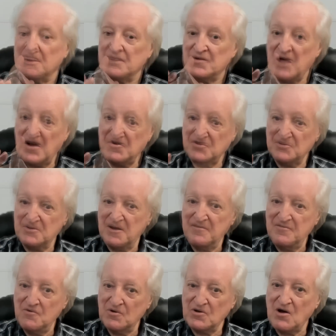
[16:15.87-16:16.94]
That should give
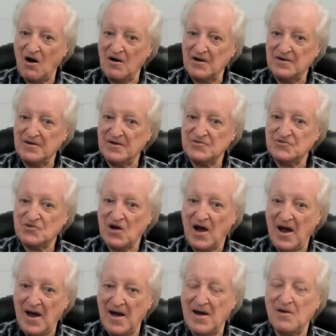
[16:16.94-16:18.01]
you a guide as to
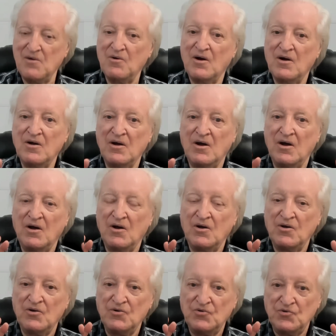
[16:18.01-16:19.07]
how
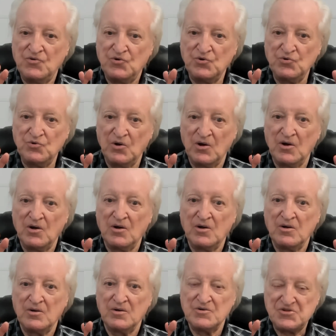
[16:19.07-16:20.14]
to
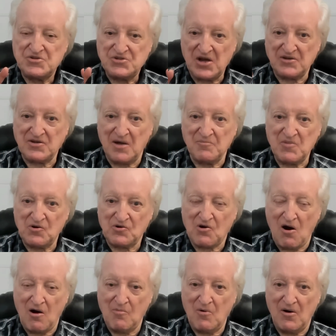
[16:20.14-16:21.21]
set up your
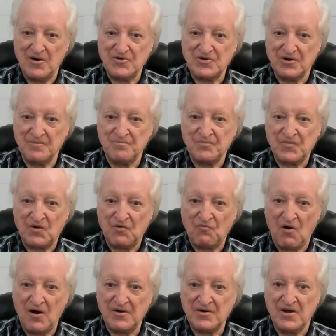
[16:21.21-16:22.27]
carburation,
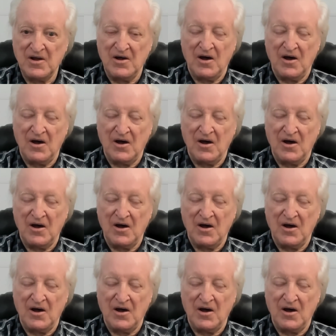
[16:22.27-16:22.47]
right?